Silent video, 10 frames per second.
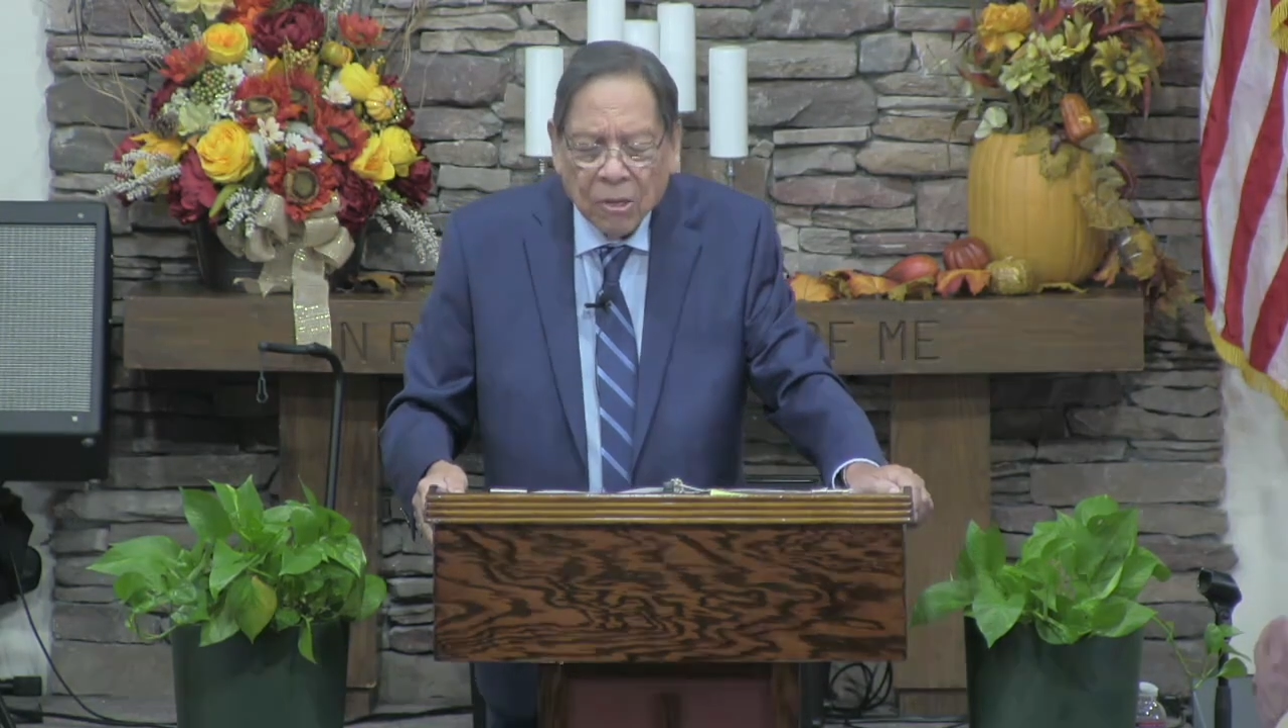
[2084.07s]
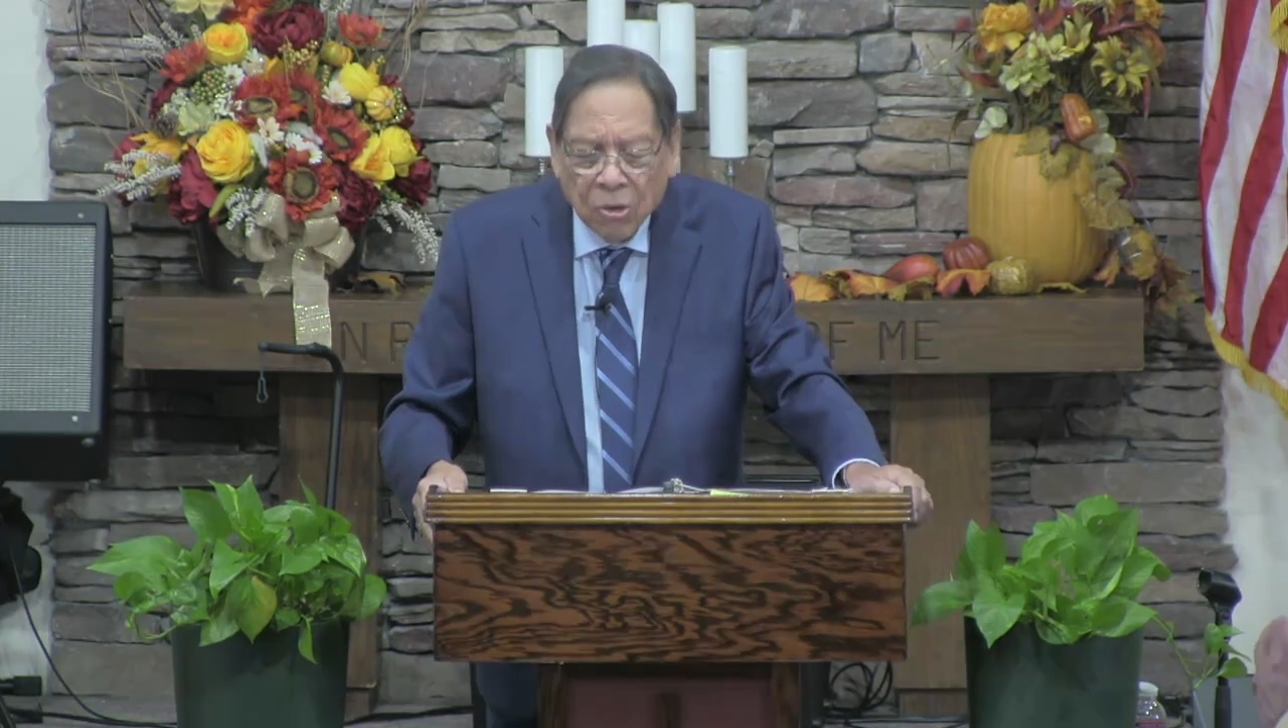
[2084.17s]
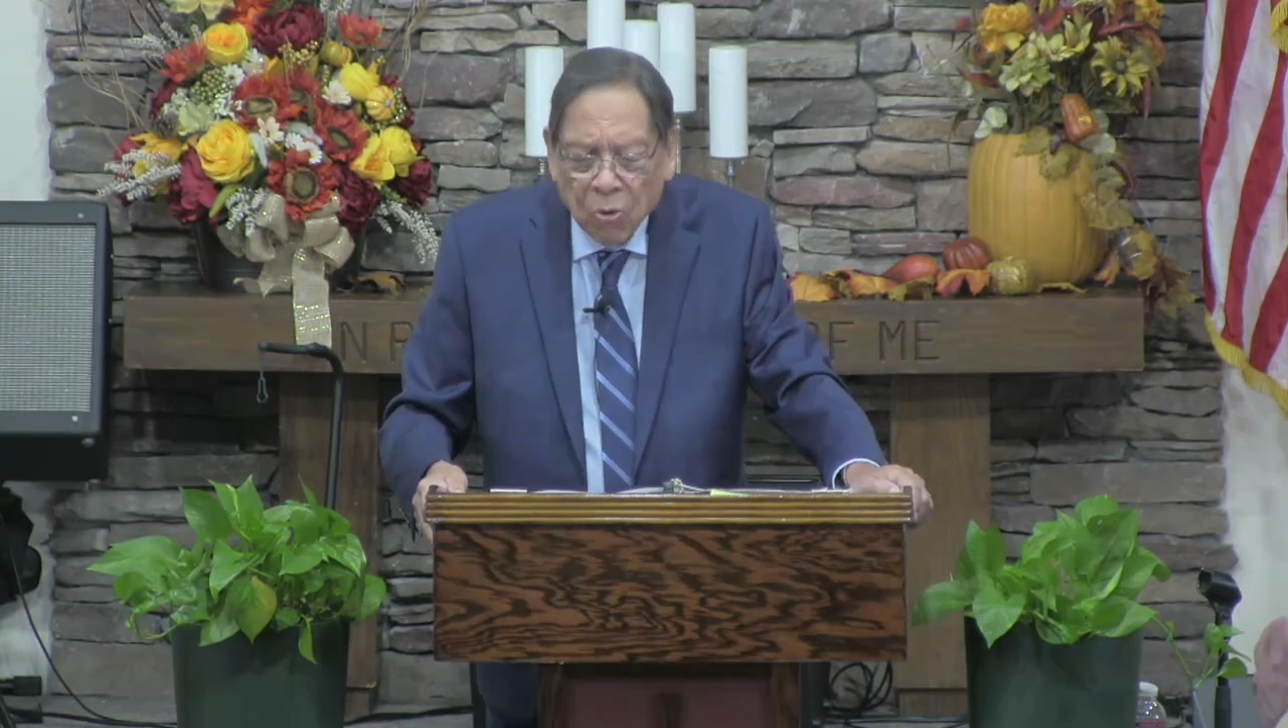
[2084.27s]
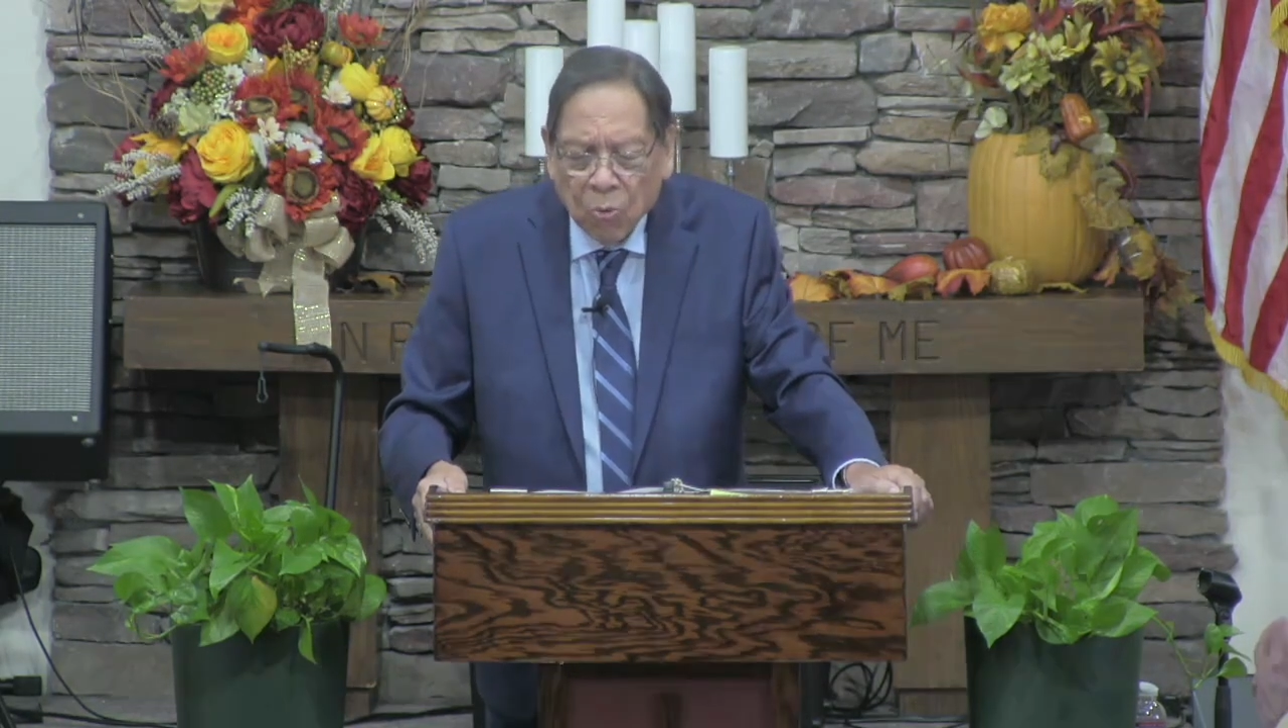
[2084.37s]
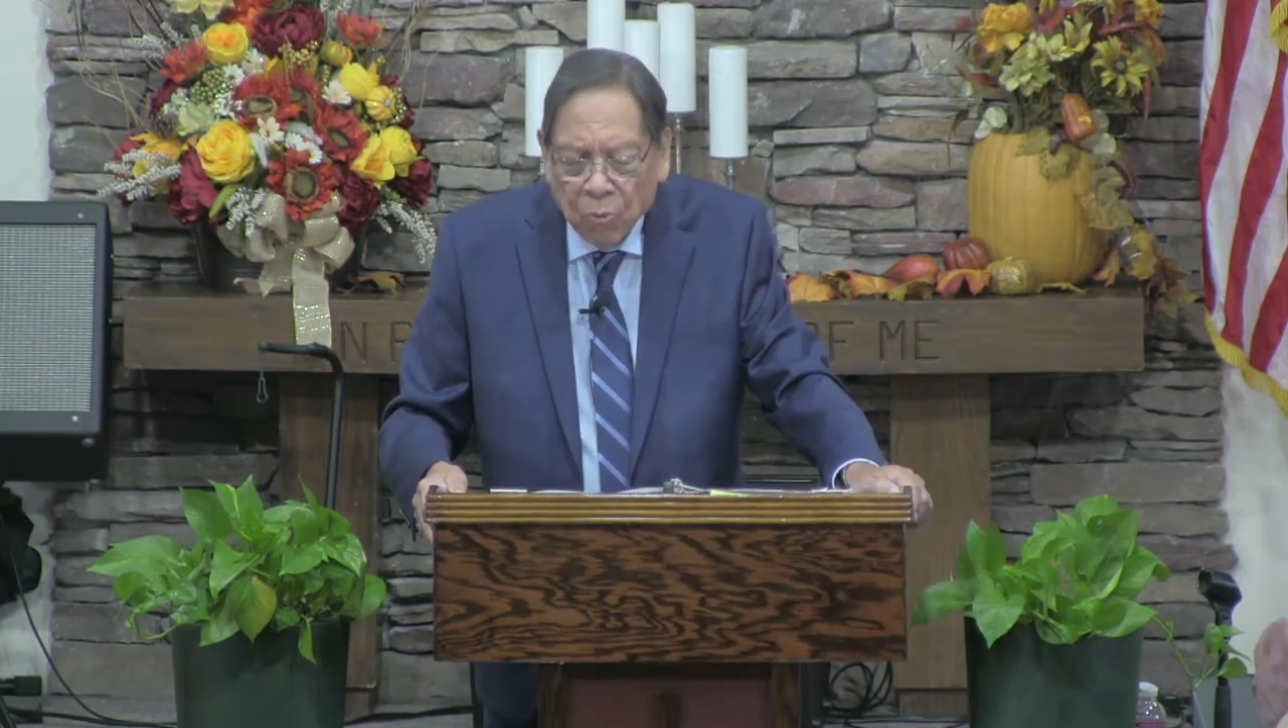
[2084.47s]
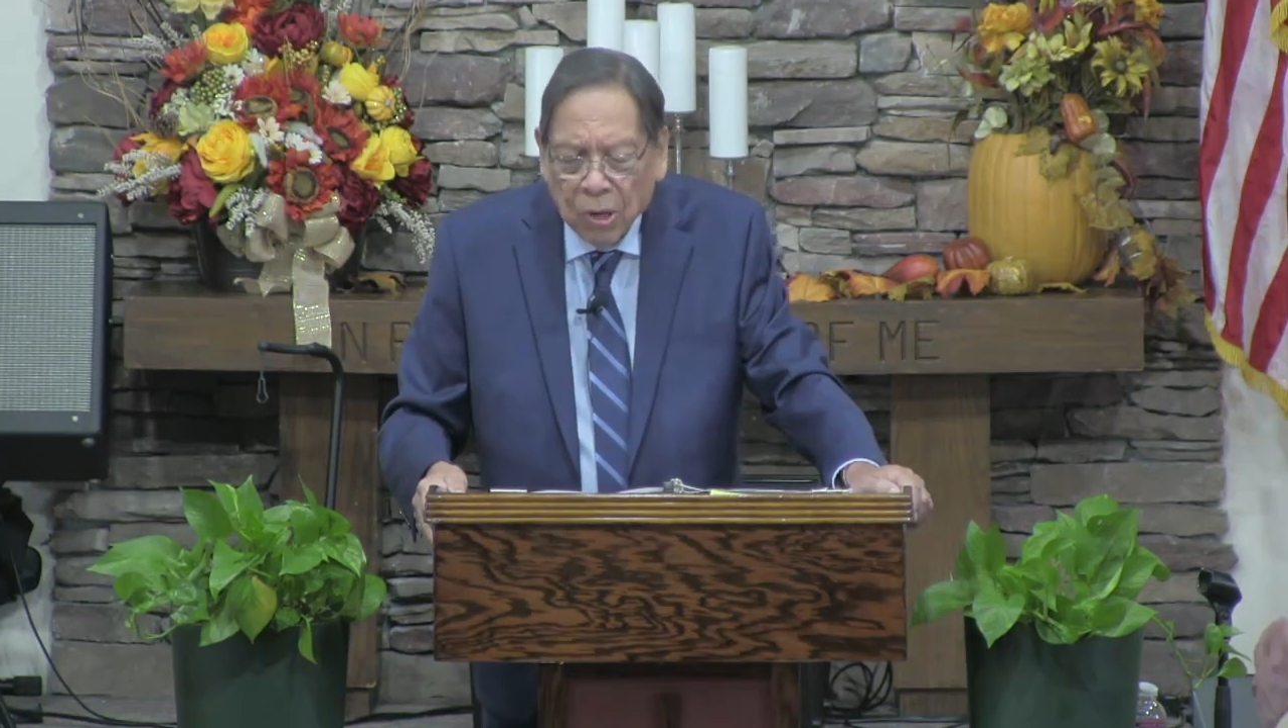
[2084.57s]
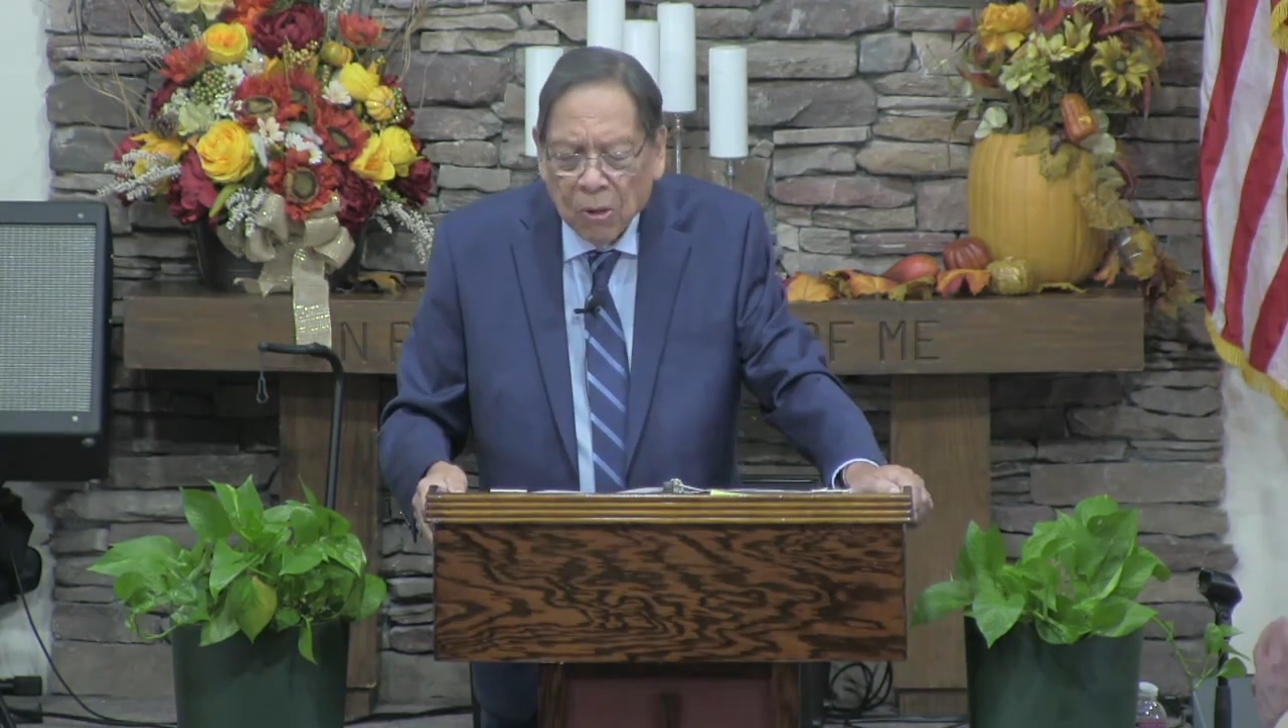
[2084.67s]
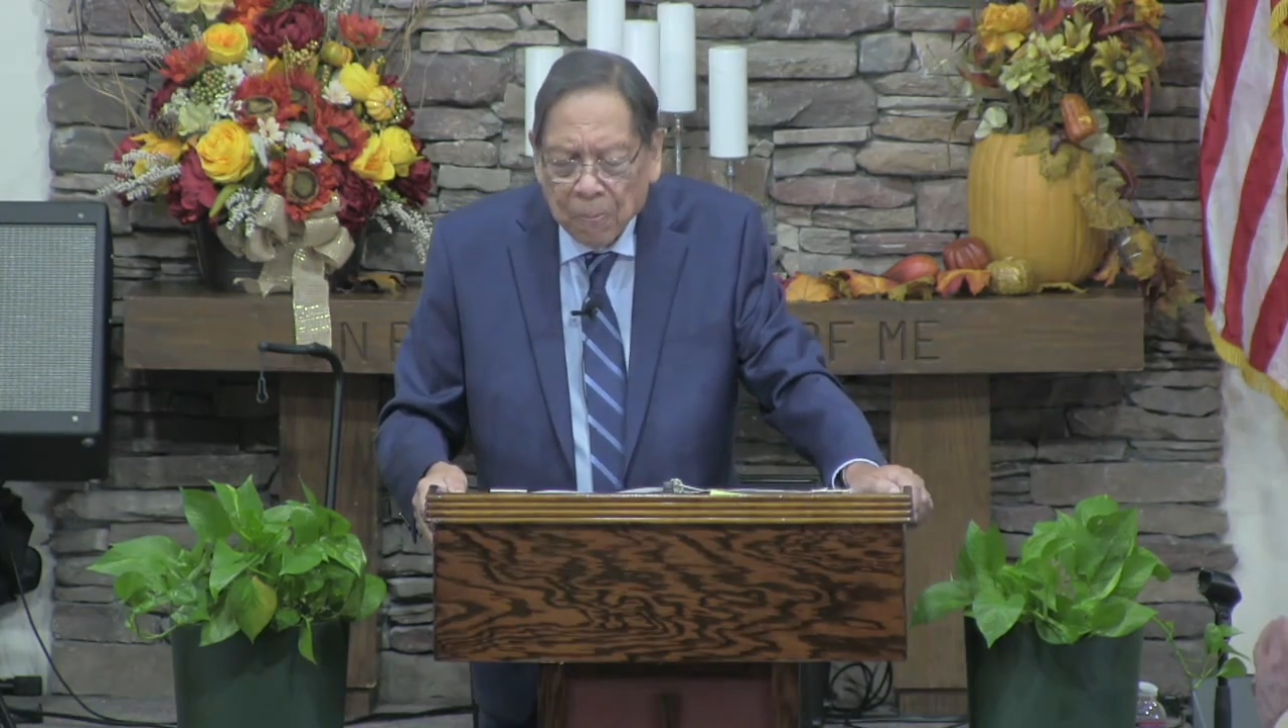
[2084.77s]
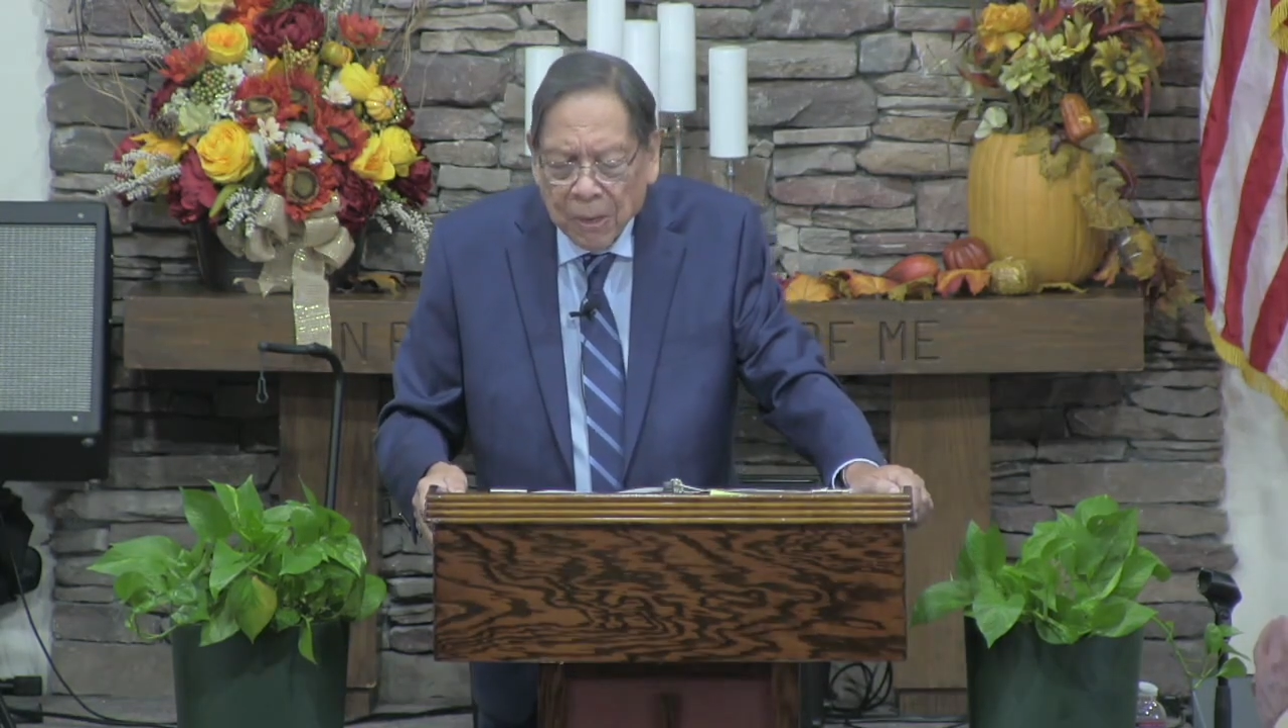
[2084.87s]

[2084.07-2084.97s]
you will